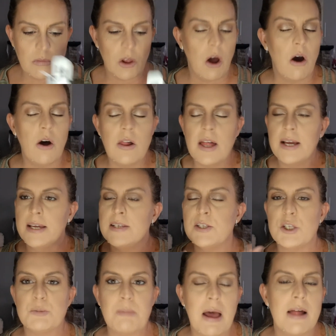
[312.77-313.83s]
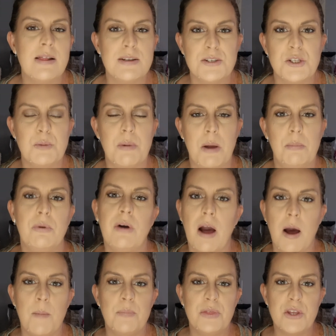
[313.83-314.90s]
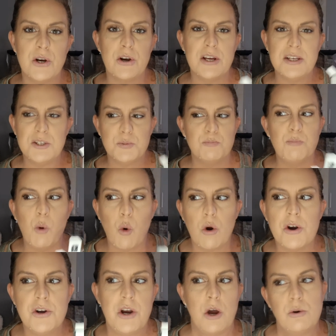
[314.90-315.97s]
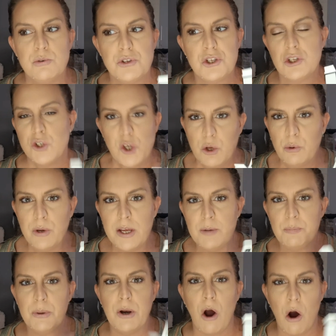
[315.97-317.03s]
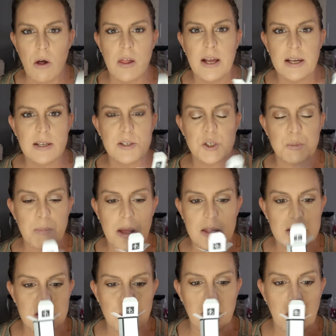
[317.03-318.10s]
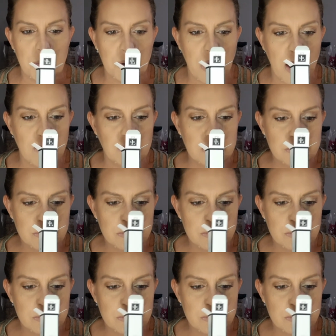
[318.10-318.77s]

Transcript: All I can smell is the bubblegum. There is more notes to it, but all I can smell is the bubblegum.